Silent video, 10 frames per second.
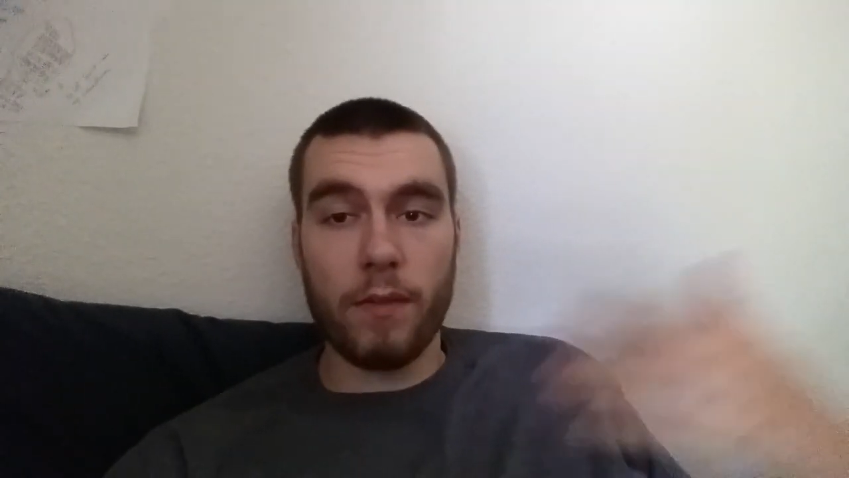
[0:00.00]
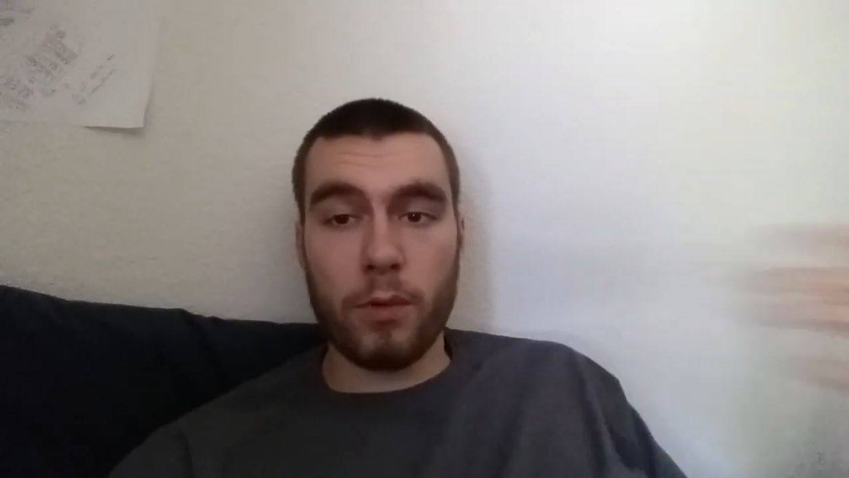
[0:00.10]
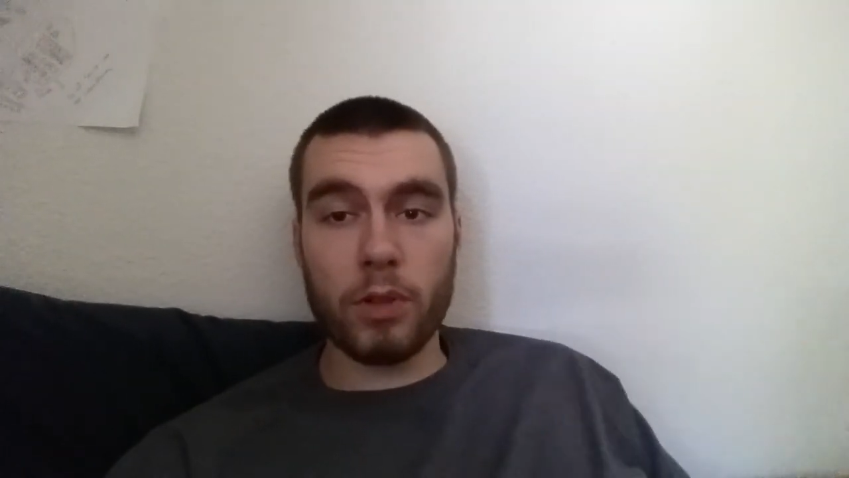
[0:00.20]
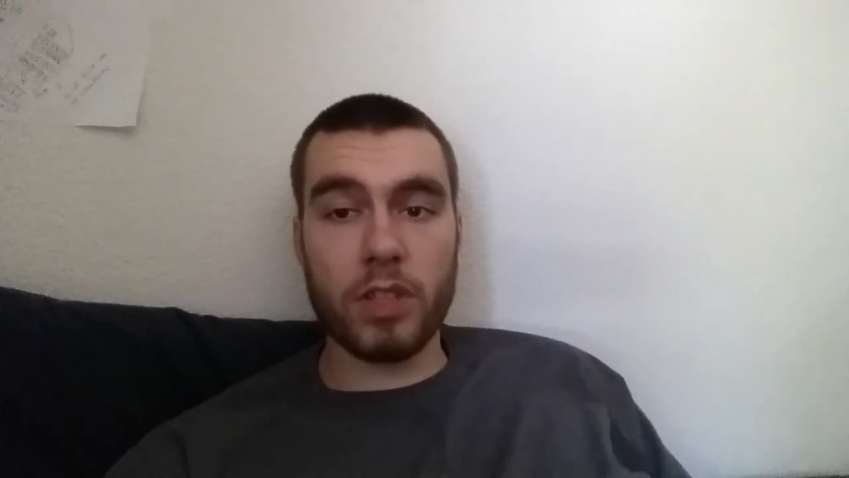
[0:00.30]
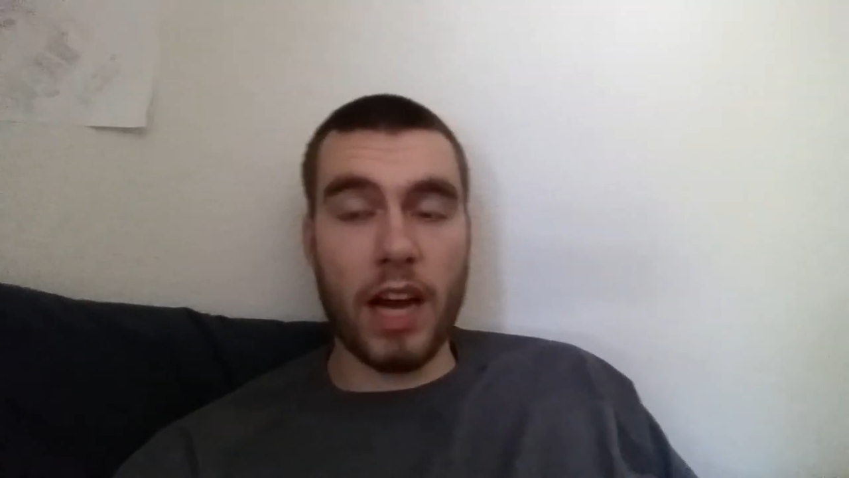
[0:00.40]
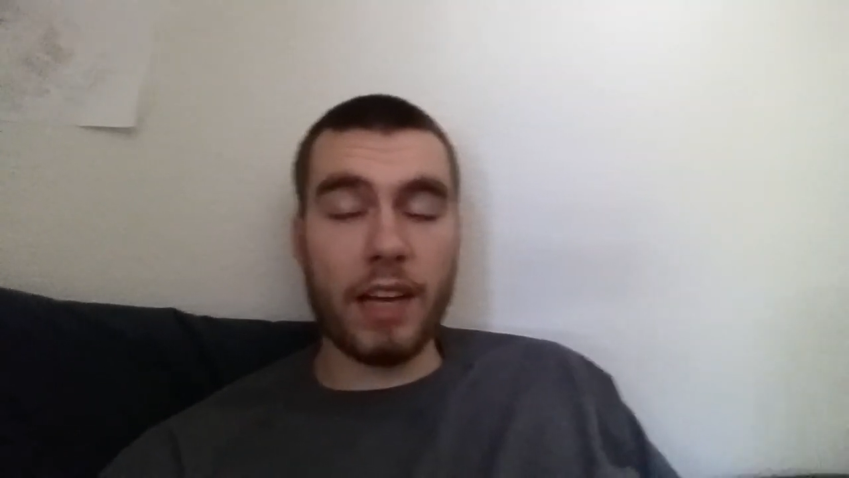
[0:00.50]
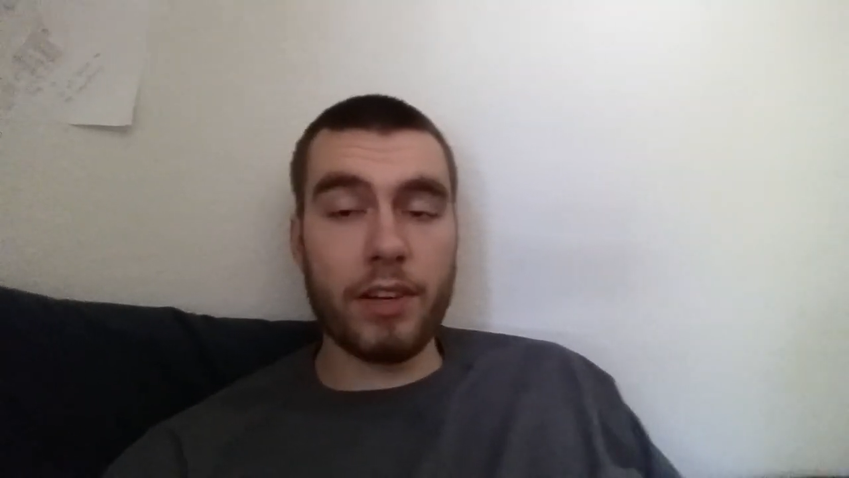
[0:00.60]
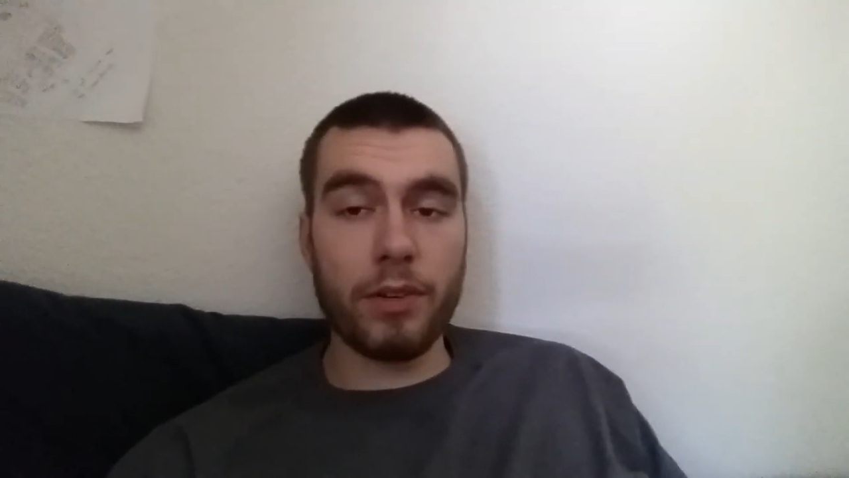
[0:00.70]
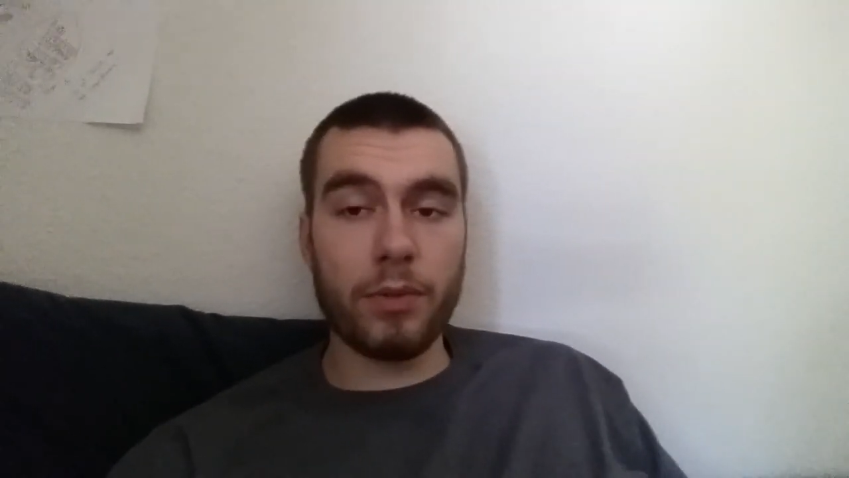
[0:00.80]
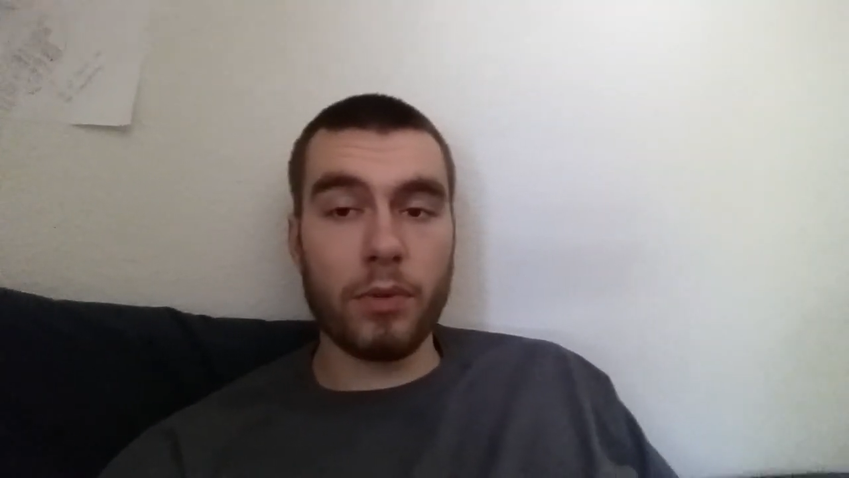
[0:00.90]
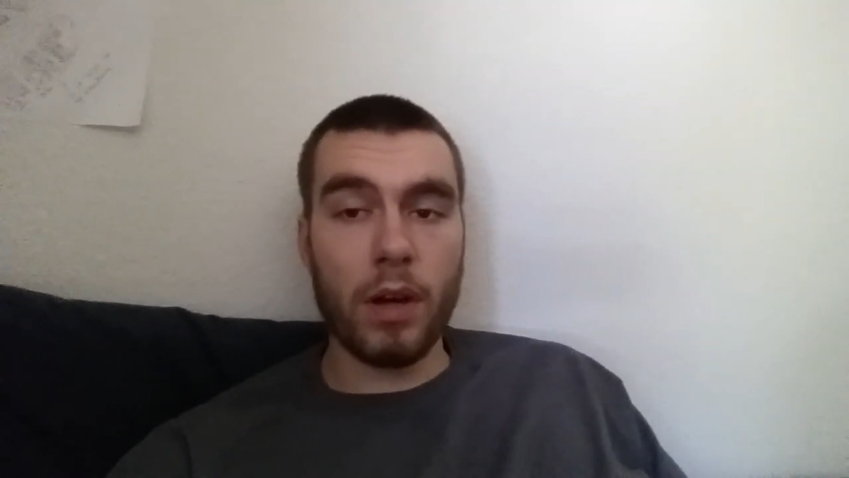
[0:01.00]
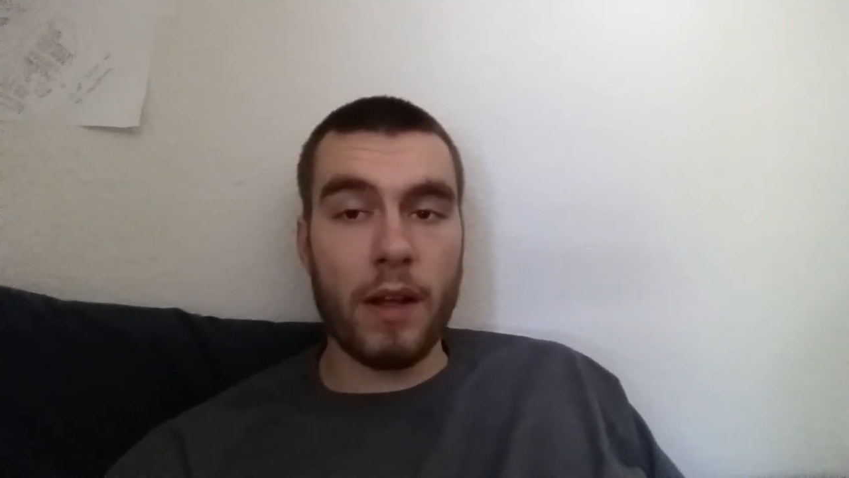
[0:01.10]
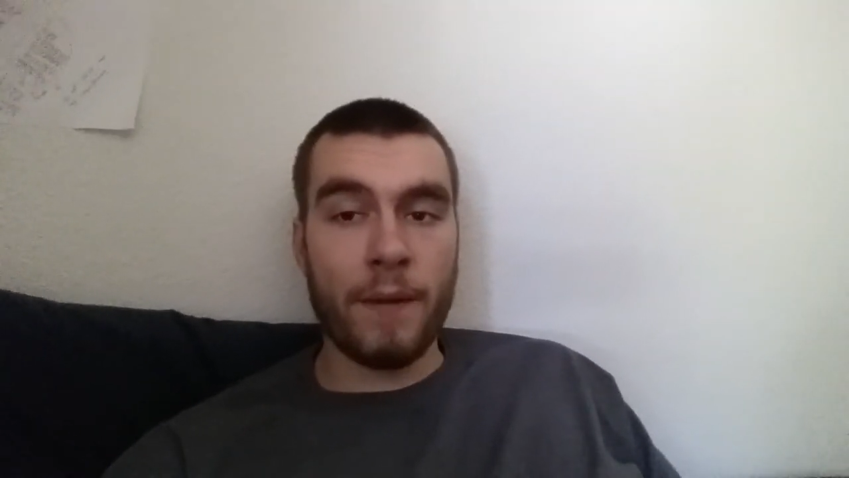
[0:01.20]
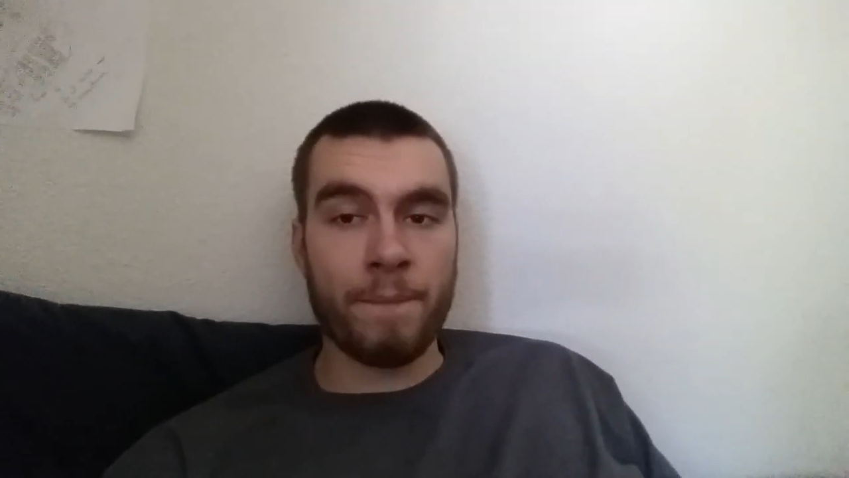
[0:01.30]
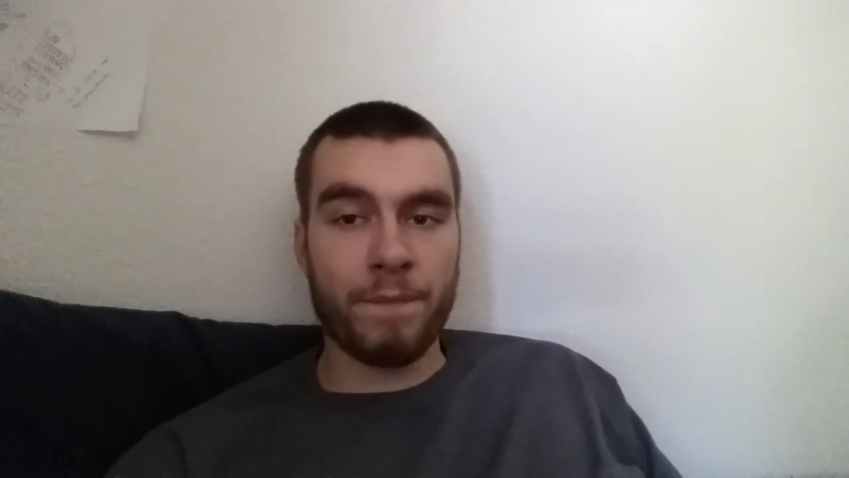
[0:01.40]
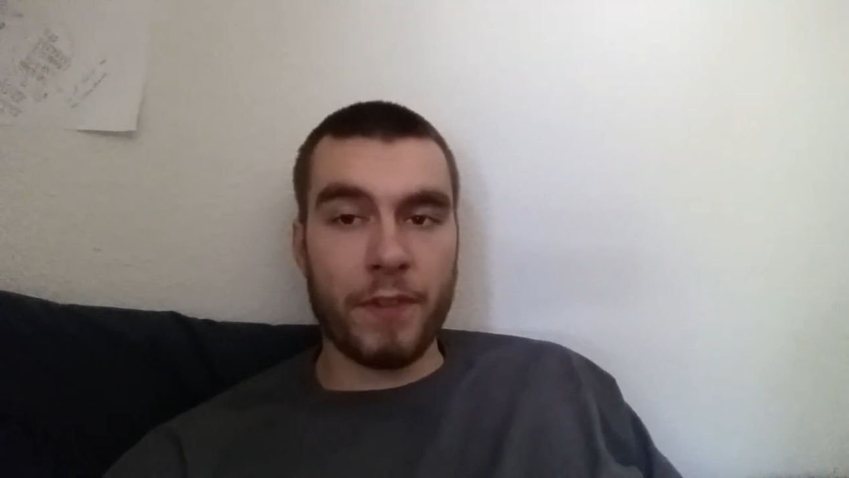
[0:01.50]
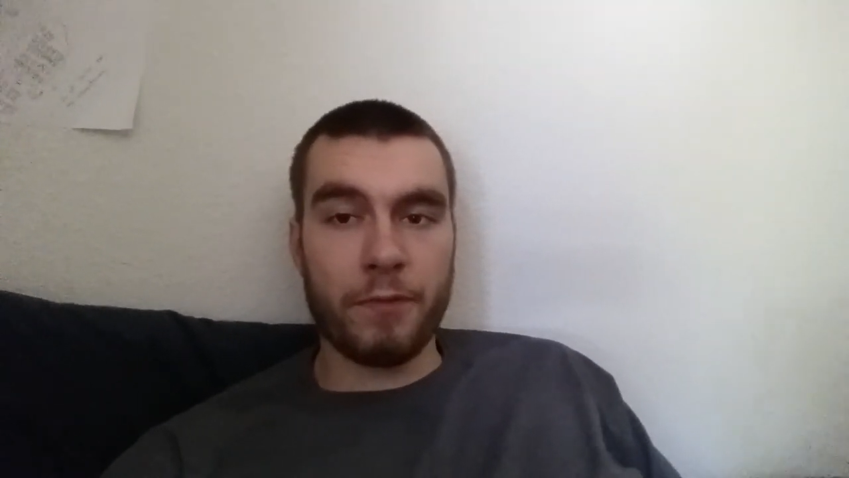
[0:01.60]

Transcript: Of course, I knew the